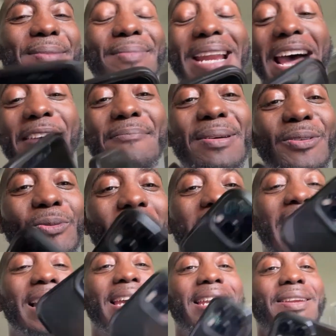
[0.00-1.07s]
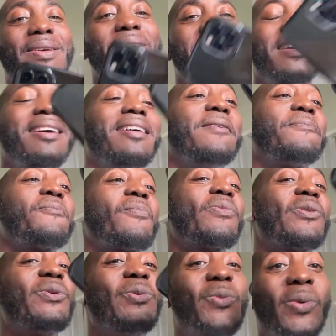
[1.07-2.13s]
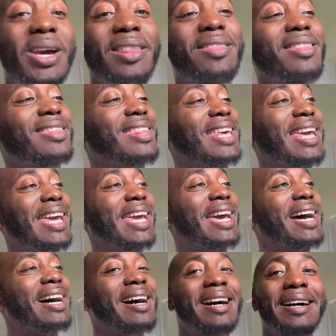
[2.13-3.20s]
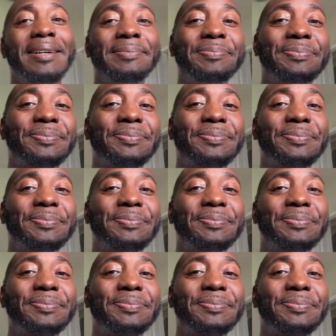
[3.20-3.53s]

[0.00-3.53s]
but I've been rocking with the